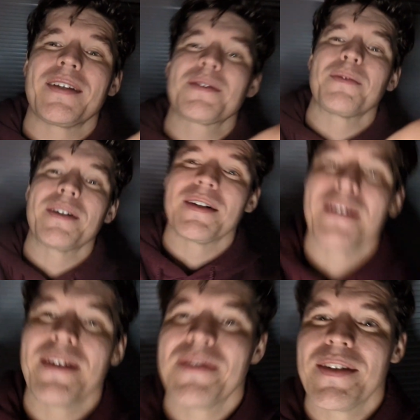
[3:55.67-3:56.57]
and I swear
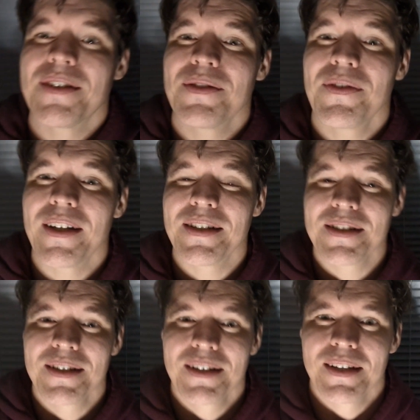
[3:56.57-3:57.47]
if there's a
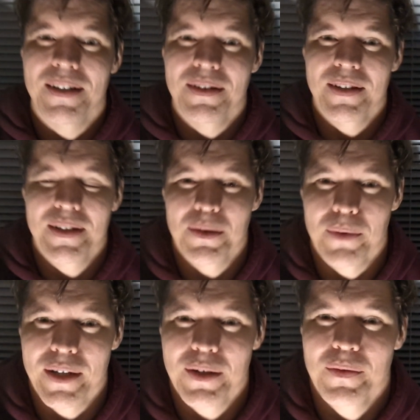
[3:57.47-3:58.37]
face in like the
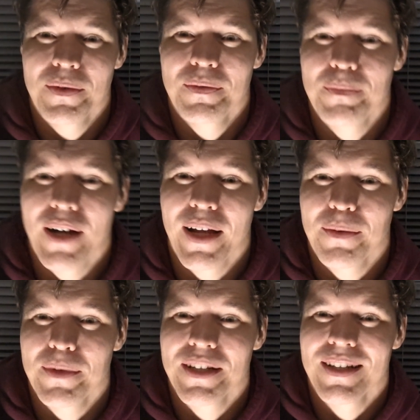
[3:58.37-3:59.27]
window
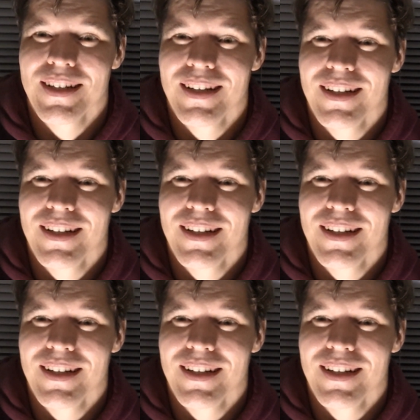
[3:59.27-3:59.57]
behind me,